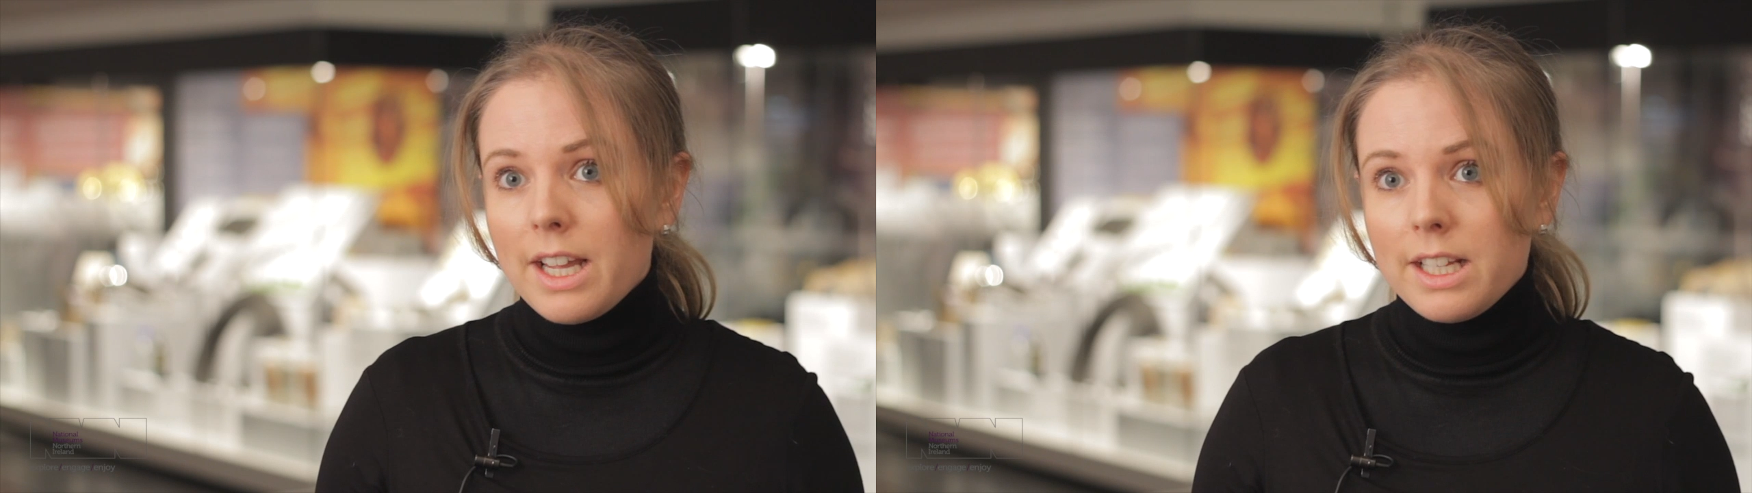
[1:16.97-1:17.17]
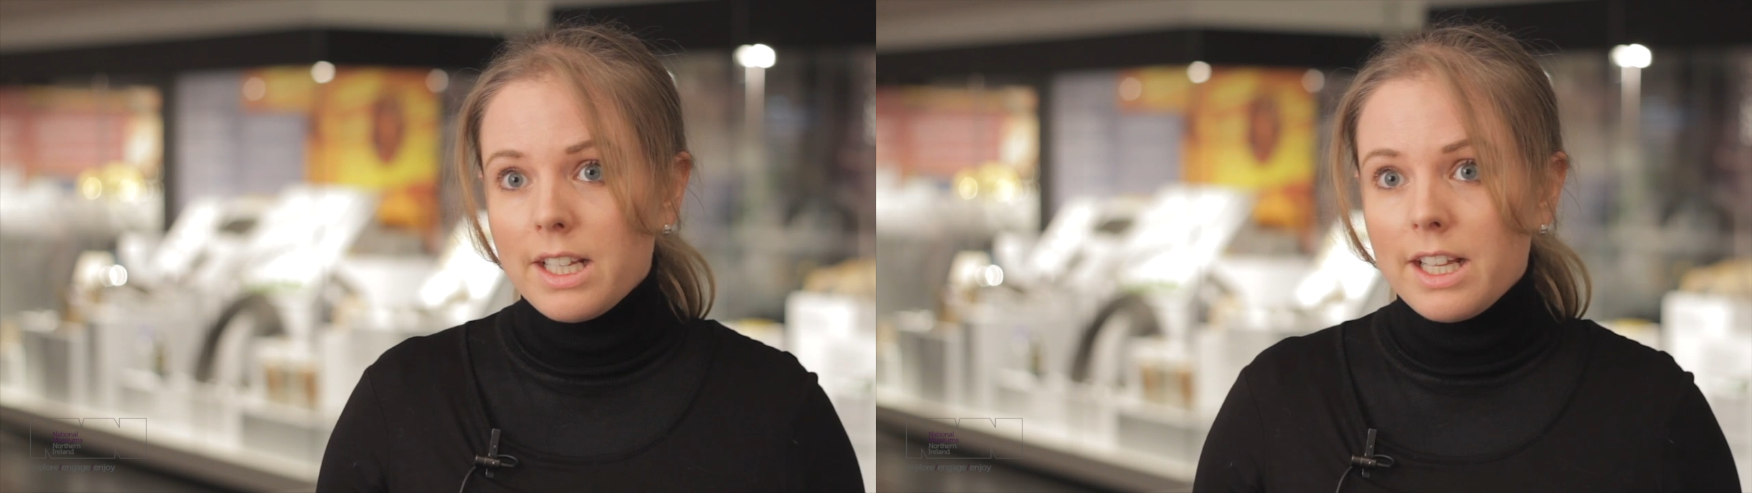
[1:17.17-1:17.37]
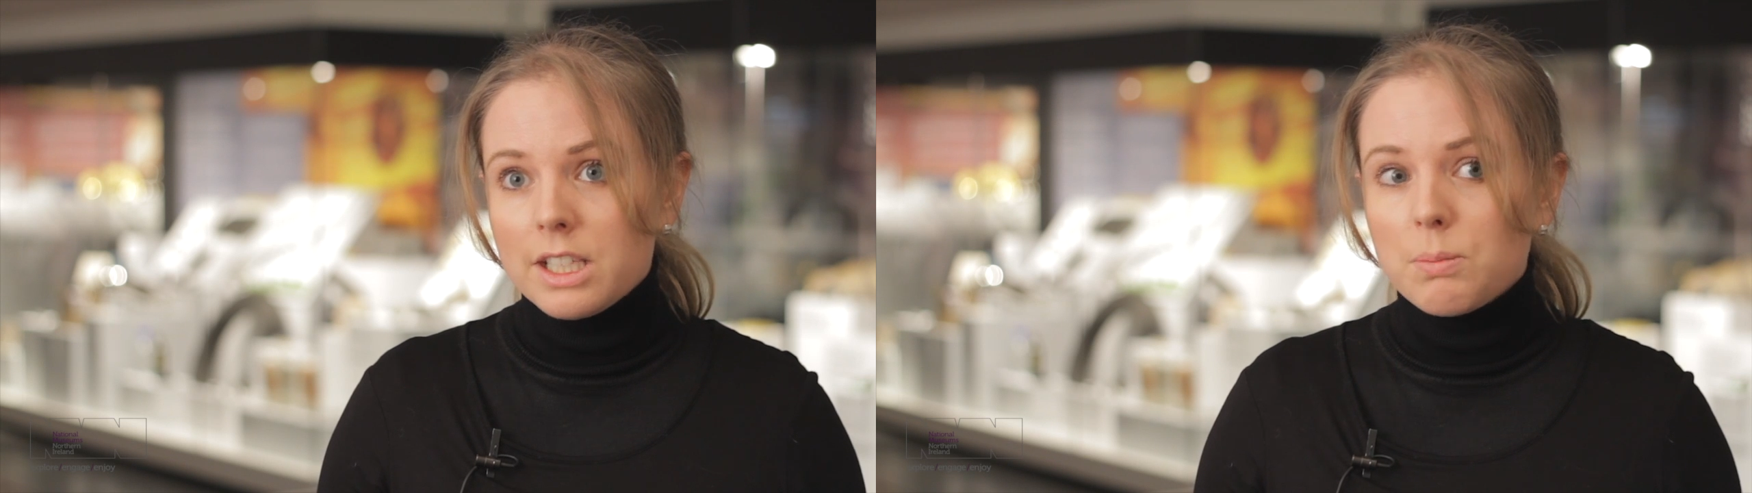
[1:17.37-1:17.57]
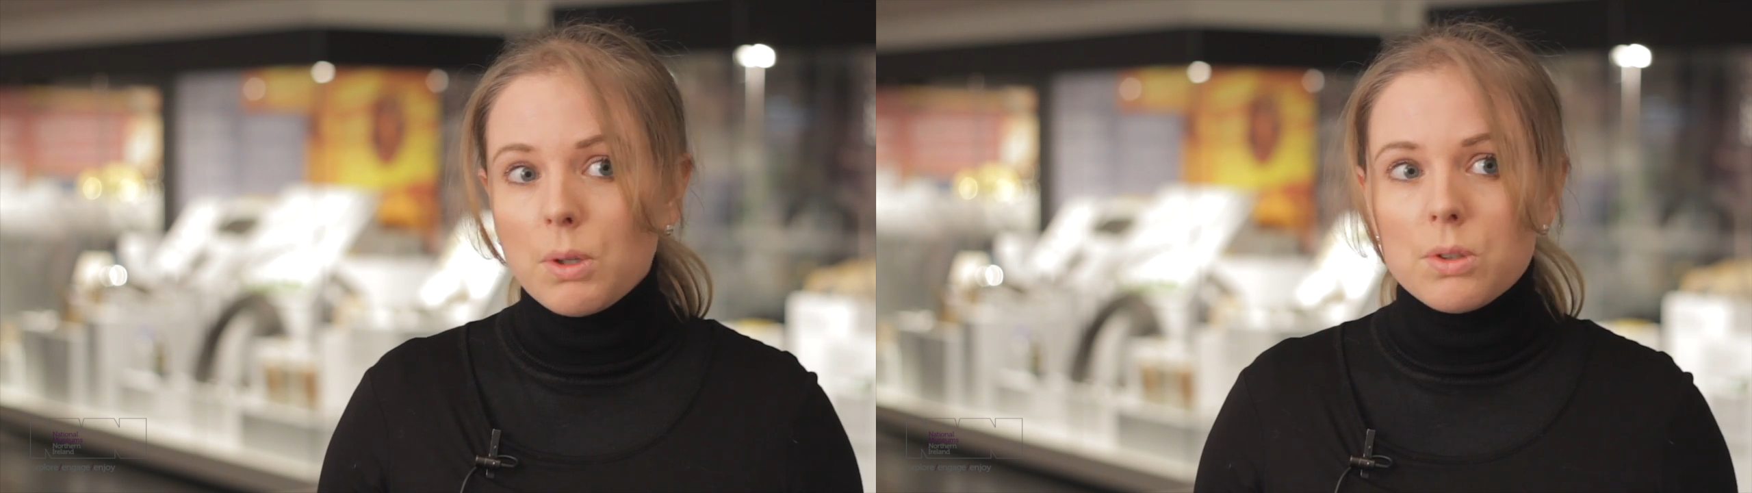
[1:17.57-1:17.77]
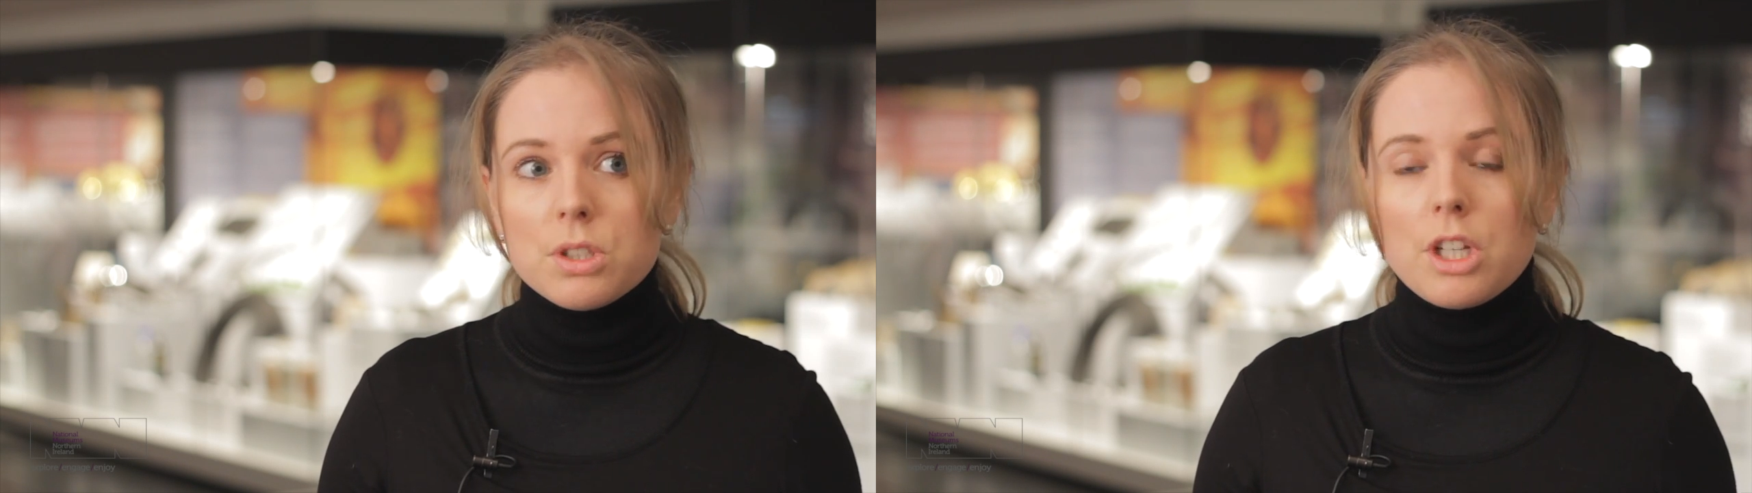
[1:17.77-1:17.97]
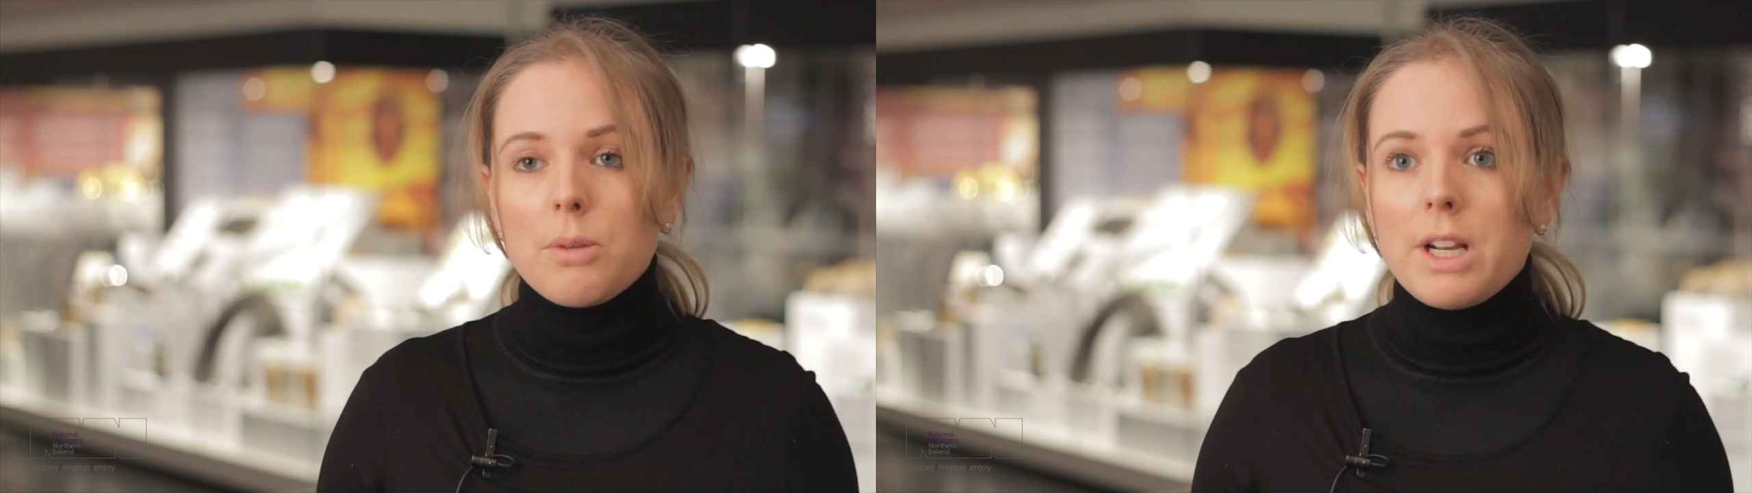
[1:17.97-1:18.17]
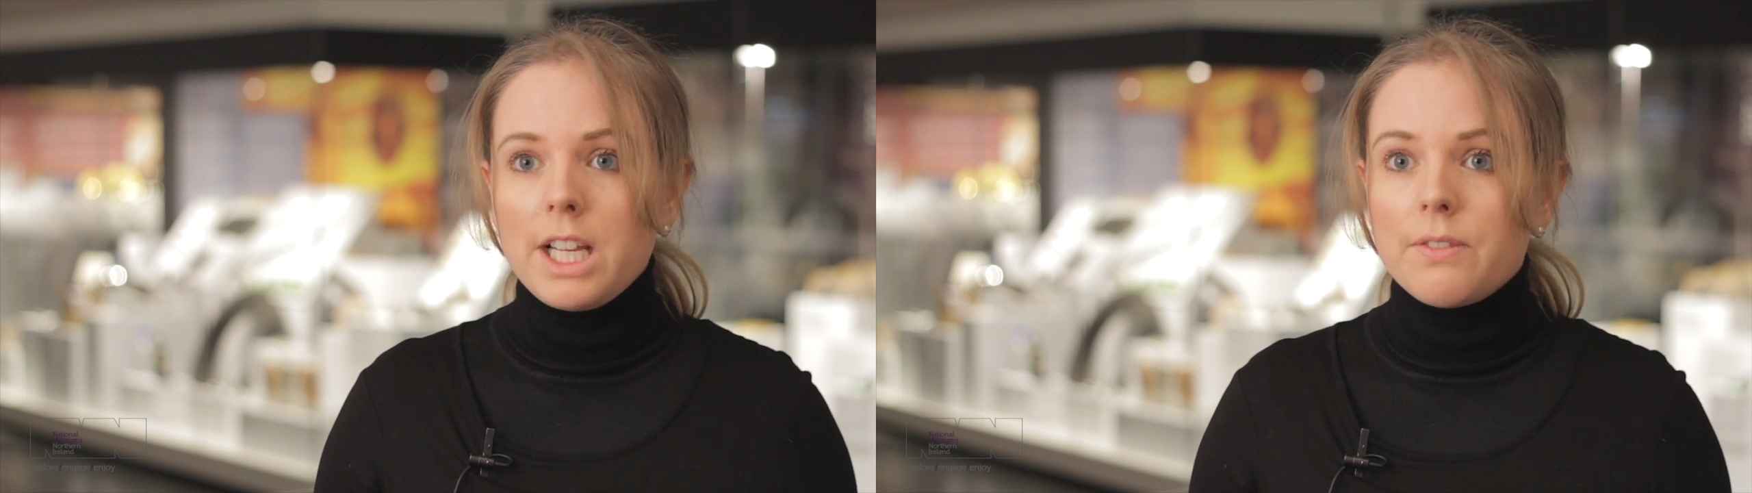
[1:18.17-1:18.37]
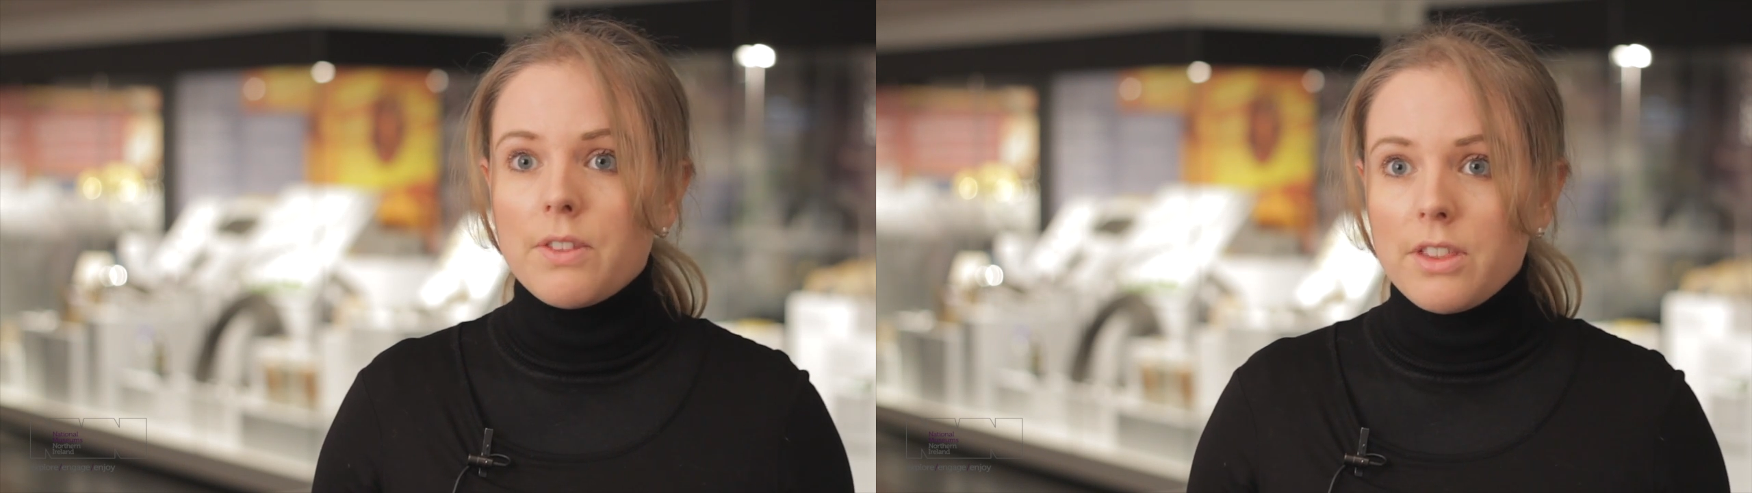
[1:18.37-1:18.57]
It explores so
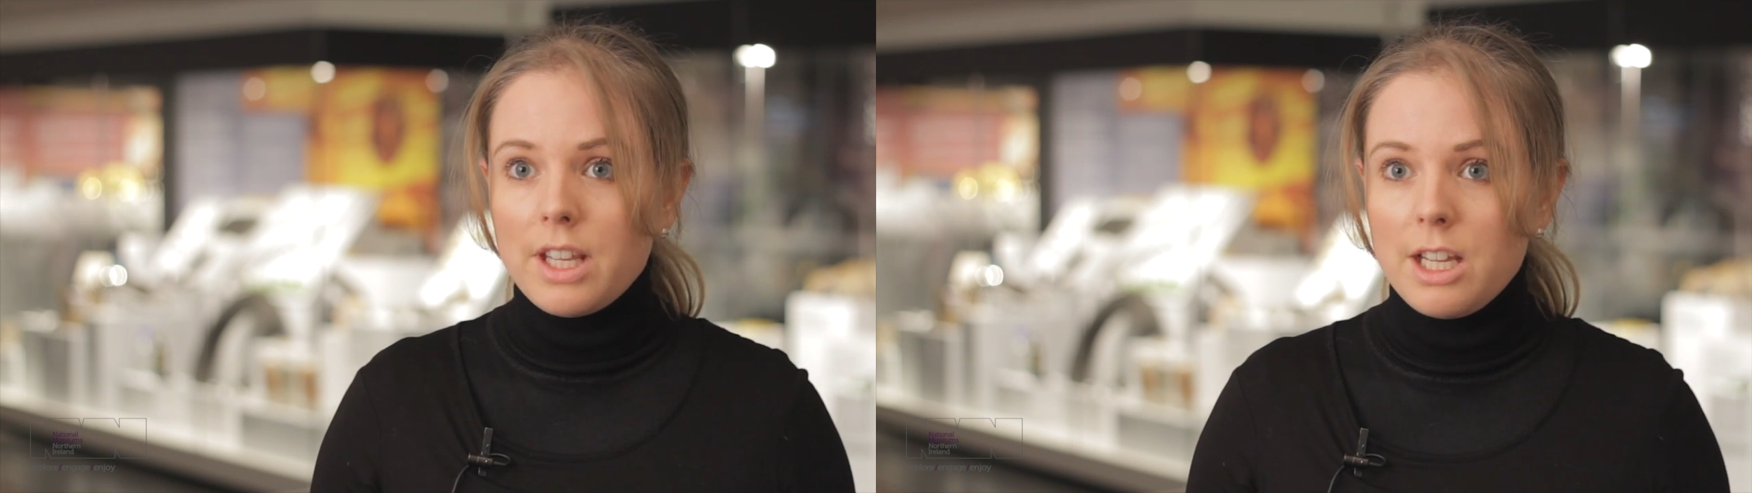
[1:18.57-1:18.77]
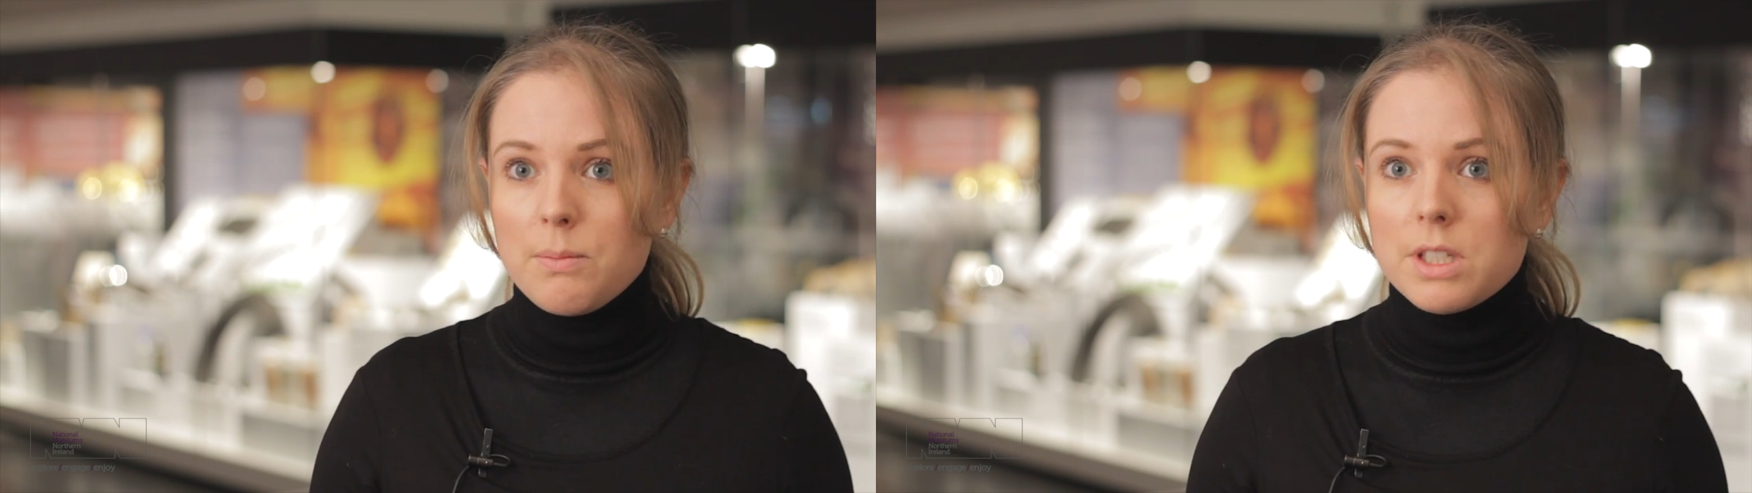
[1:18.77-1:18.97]
many of the themes,